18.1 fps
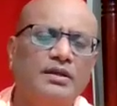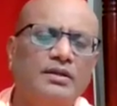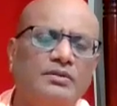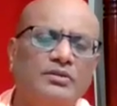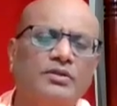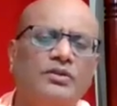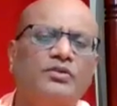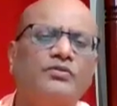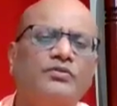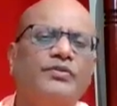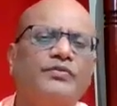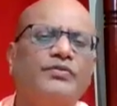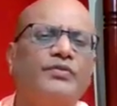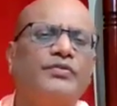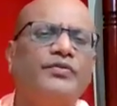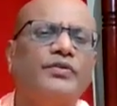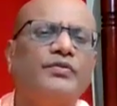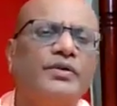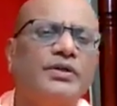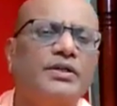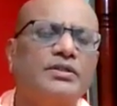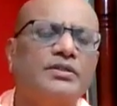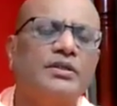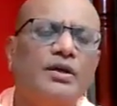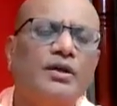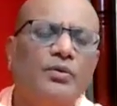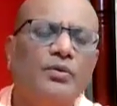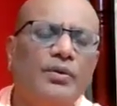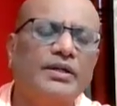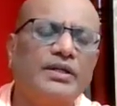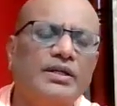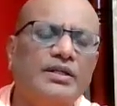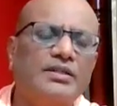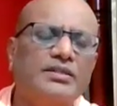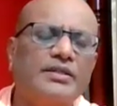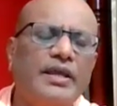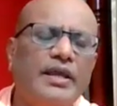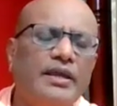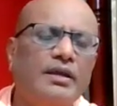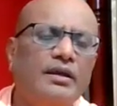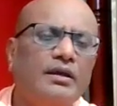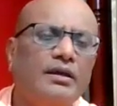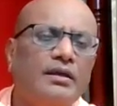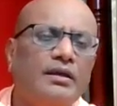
So in the 255th verse, what it is saying?